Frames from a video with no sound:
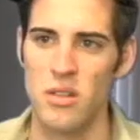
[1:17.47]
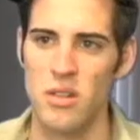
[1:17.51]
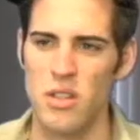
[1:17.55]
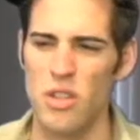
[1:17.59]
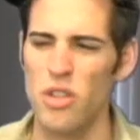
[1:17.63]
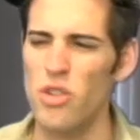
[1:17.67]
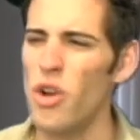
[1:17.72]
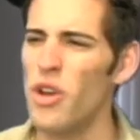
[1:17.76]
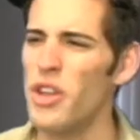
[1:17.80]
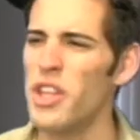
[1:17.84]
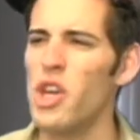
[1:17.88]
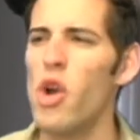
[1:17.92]

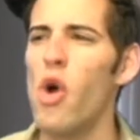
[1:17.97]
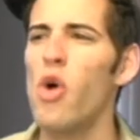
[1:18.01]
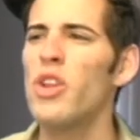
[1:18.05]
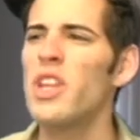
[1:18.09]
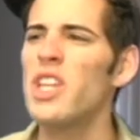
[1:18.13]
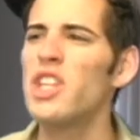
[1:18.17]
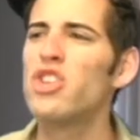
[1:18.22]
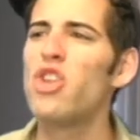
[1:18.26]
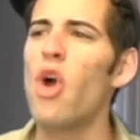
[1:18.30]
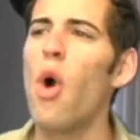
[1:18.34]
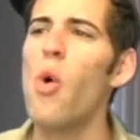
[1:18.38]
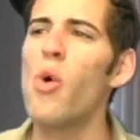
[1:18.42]
You know, the
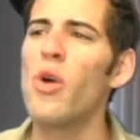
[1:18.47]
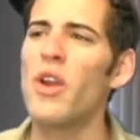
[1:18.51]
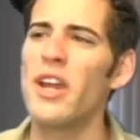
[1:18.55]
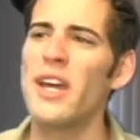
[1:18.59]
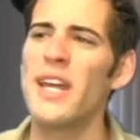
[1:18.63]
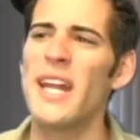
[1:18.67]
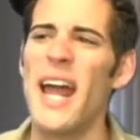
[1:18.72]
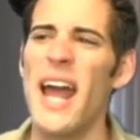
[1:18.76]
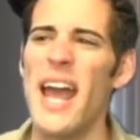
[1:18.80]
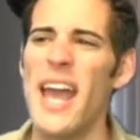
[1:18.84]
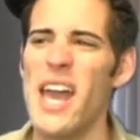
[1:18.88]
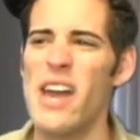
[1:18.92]
only
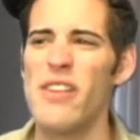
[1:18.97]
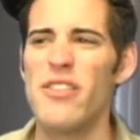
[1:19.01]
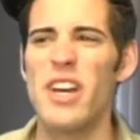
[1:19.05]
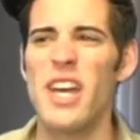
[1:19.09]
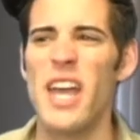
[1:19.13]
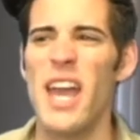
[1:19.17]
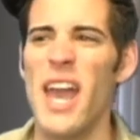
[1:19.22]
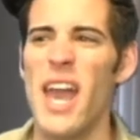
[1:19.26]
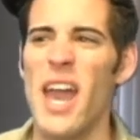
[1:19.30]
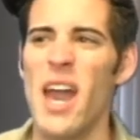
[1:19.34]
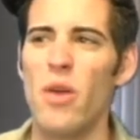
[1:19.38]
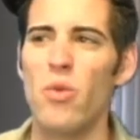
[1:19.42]
donut I ever
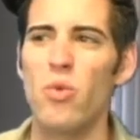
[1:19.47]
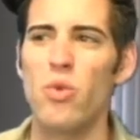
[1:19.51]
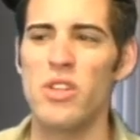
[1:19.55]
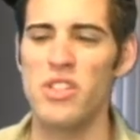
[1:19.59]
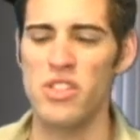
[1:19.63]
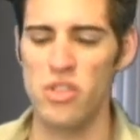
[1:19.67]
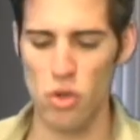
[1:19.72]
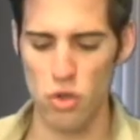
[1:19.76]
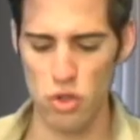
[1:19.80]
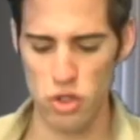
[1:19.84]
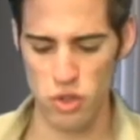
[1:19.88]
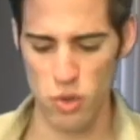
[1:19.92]
had
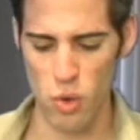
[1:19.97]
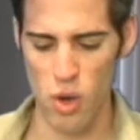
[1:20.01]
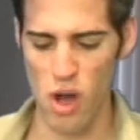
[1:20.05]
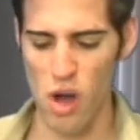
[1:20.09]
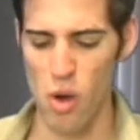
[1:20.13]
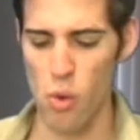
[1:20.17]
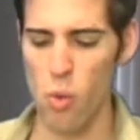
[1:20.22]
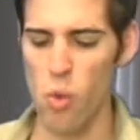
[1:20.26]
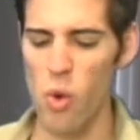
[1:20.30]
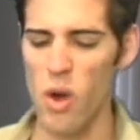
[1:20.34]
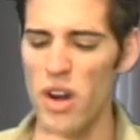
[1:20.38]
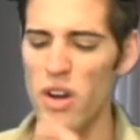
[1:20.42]
was those, uh,
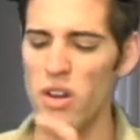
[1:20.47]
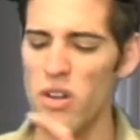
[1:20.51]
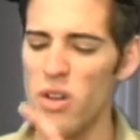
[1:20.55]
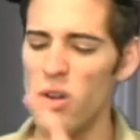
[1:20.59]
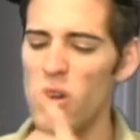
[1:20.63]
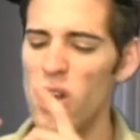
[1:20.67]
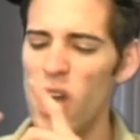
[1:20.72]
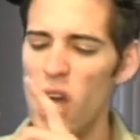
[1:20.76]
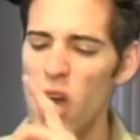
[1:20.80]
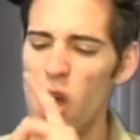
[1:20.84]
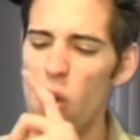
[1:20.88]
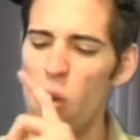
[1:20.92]
what, are, uh,
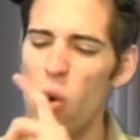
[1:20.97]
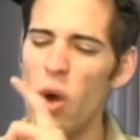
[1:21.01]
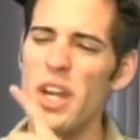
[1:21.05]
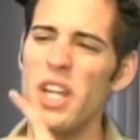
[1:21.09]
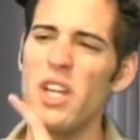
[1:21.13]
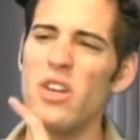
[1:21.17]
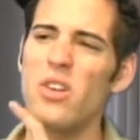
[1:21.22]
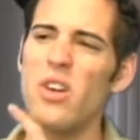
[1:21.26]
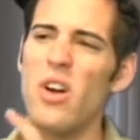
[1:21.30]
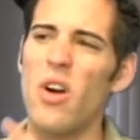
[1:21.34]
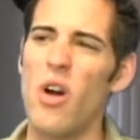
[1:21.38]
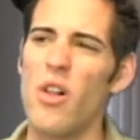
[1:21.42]
what do
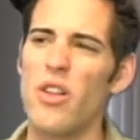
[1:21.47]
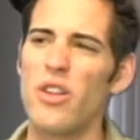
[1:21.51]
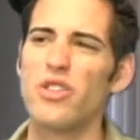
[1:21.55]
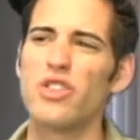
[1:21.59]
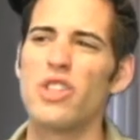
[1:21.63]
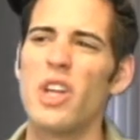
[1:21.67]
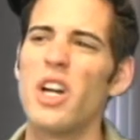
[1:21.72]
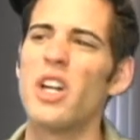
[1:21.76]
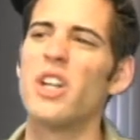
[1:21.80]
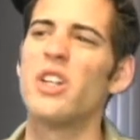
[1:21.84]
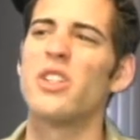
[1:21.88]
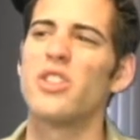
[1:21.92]
you call those,
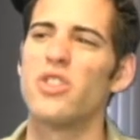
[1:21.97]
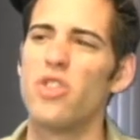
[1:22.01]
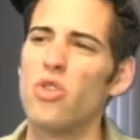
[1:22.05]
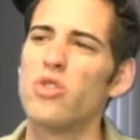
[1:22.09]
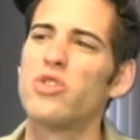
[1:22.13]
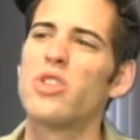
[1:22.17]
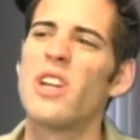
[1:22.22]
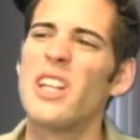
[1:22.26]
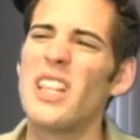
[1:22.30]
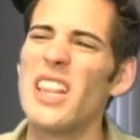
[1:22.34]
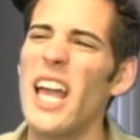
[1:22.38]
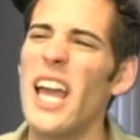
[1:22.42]
uh,
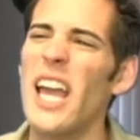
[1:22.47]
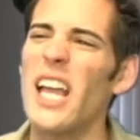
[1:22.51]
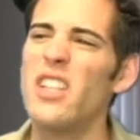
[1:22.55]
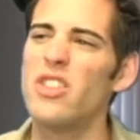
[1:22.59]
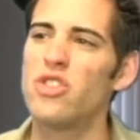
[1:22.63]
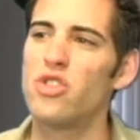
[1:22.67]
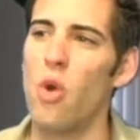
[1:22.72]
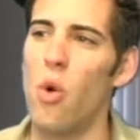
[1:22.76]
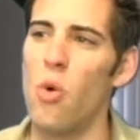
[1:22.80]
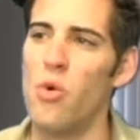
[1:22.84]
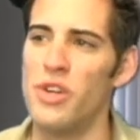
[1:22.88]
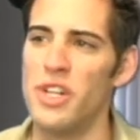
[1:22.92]
those
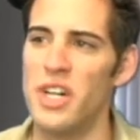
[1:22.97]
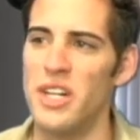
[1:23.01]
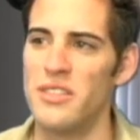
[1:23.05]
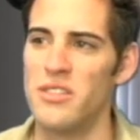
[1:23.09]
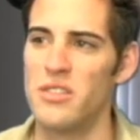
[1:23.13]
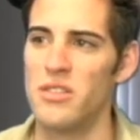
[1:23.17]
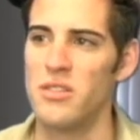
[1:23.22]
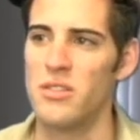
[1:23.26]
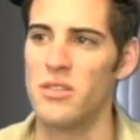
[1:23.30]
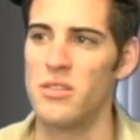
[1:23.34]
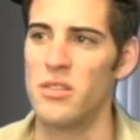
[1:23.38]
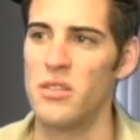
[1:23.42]
glazed
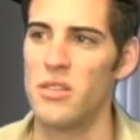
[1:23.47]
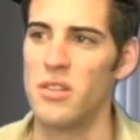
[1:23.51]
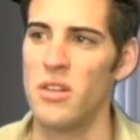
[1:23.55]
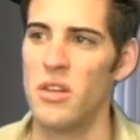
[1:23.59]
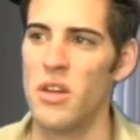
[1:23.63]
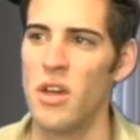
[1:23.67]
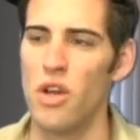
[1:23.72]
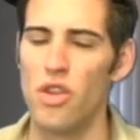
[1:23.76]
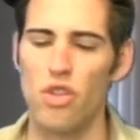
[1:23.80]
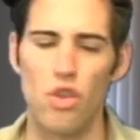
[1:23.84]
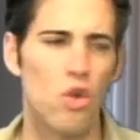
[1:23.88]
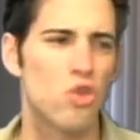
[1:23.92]
donuts.
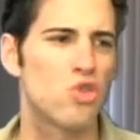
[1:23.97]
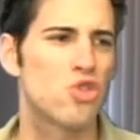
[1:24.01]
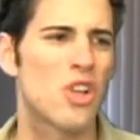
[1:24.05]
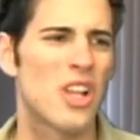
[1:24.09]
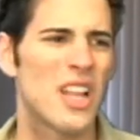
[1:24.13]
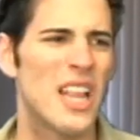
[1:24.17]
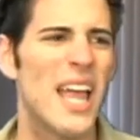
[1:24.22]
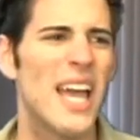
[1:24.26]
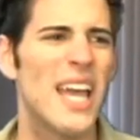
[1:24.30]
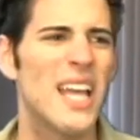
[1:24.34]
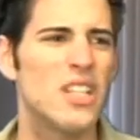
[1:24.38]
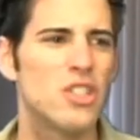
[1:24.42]
Those
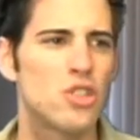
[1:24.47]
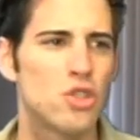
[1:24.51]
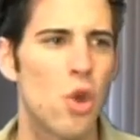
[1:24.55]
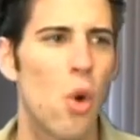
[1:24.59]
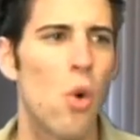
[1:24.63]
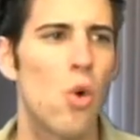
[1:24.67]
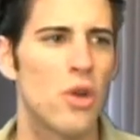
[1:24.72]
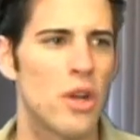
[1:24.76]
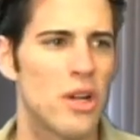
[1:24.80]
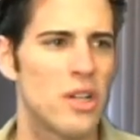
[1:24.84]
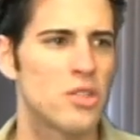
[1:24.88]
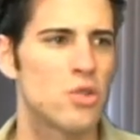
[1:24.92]
glazed
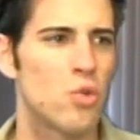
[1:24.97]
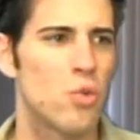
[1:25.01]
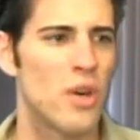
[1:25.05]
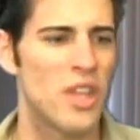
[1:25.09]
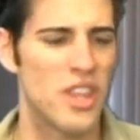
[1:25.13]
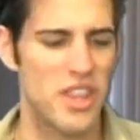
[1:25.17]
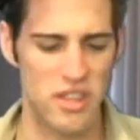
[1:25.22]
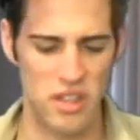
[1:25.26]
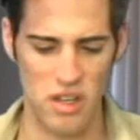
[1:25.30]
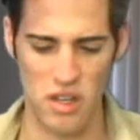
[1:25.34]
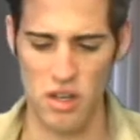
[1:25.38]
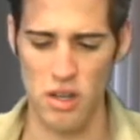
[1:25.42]
donuts
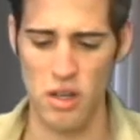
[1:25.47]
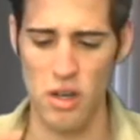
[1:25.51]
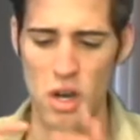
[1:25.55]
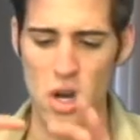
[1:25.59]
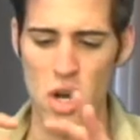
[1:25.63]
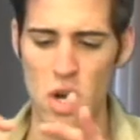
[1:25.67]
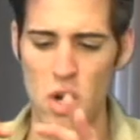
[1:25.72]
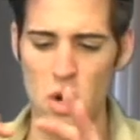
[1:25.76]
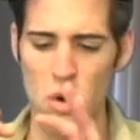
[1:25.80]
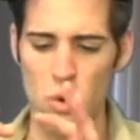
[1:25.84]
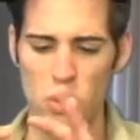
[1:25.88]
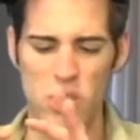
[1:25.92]
with, the
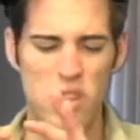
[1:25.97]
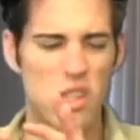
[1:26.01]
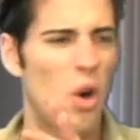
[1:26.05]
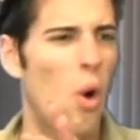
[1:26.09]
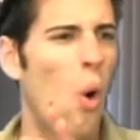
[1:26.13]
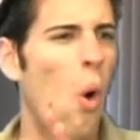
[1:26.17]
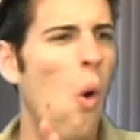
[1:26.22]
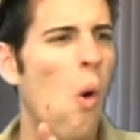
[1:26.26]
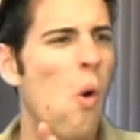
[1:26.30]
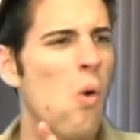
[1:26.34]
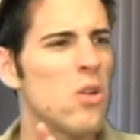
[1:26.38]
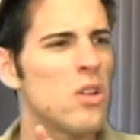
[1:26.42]
with the
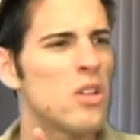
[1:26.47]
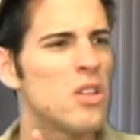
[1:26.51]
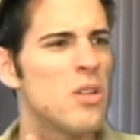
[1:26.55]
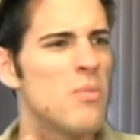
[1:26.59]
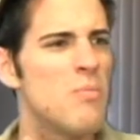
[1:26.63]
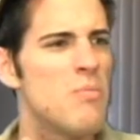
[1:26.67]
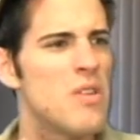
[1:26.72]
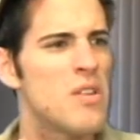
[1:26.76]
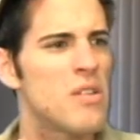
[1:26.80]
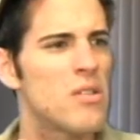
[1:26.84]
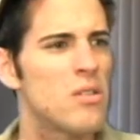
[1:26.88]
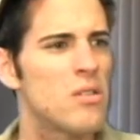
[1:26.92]
hole in the
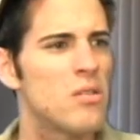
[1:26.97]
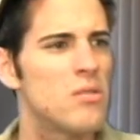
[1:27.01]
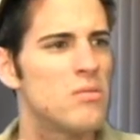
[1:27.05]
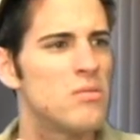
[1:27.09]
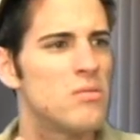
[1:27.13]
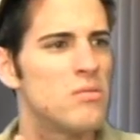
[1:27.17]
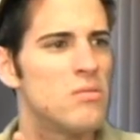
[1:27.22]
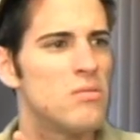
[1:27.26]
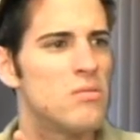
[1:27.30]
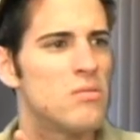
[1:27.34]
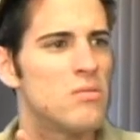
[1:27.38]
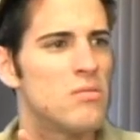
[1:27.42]
middle
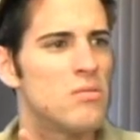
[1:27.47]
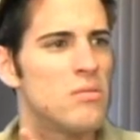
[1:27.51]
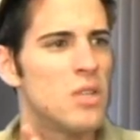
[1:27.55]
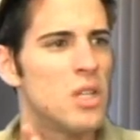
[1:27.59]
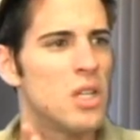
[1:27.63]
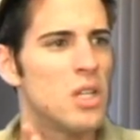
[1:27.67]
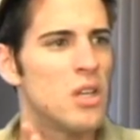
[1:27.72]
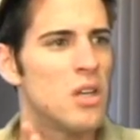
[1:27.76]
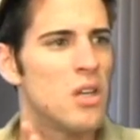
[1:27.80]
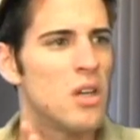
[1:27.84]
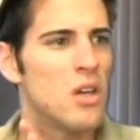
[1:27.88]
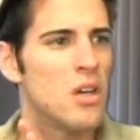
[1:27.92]

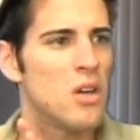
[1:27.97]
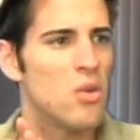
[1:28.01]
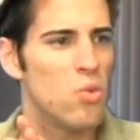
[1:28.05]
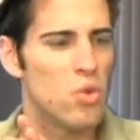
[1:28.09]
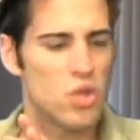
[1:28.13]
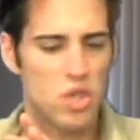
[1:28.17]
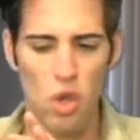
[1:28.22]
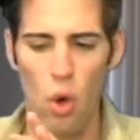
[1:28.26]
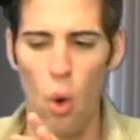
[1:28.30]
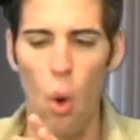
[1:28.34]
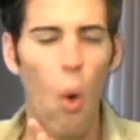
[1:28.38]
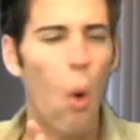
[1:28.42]

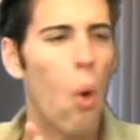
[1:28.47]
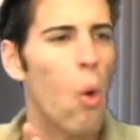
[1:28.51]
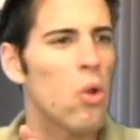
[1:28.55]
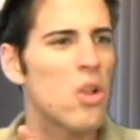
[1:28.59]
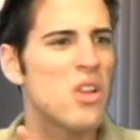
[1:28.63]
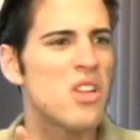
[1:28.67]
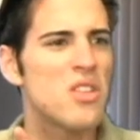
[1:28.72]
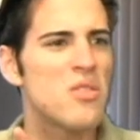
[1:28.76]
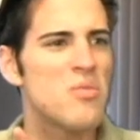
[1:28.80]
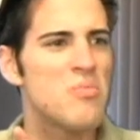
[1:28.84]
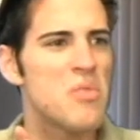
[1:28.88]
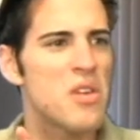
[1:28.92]
with the
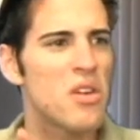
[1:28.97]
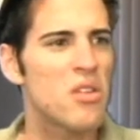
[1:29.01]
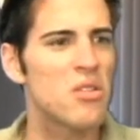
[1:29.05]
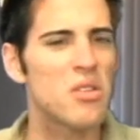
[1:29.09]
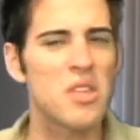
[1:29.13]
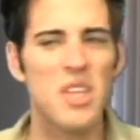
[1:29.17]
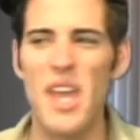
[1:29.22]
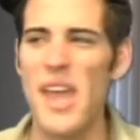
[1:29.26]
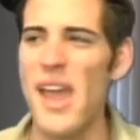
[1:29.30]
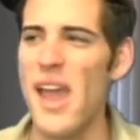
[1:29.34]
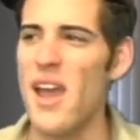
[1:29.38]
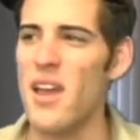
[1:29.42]
hole in the middle.
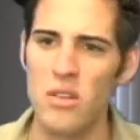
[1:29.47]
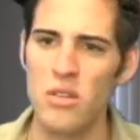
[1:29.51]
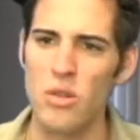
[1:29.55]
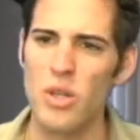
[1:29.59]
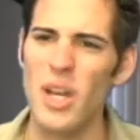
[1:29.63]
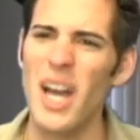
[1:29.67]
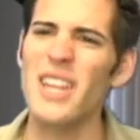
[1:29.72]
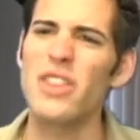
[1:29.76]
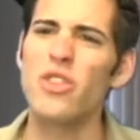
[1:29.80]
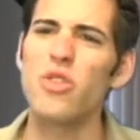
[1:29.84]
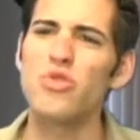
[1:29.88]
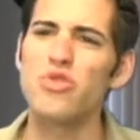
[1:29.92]
Yeah,
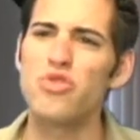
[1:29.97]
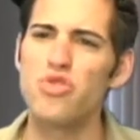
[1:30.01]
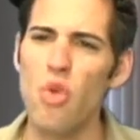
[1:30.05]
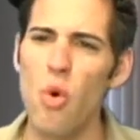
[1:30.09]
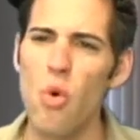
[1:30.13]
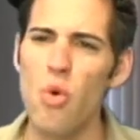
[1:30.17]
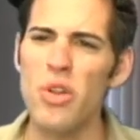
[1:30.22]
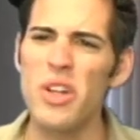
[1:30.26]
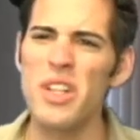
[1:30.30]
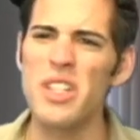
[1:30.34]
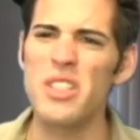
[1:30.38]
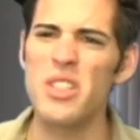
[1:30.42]
got those
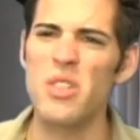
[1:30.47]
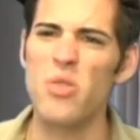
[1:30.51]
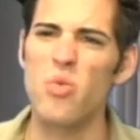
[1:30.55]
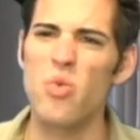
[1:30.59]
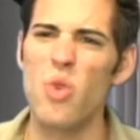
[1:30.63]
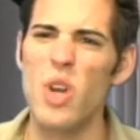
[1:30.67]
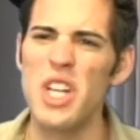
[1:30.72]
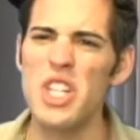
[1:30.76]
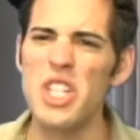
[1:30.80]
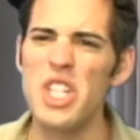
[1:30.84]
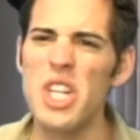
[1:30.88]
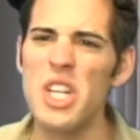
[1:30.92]
donuts in
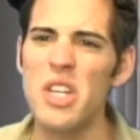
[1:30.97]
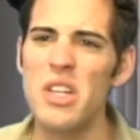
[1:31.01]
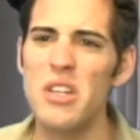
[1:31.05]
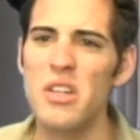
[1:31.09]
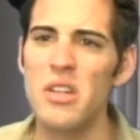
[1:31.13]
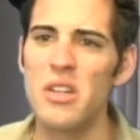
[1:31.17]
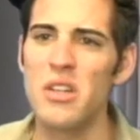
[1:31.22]
Russia.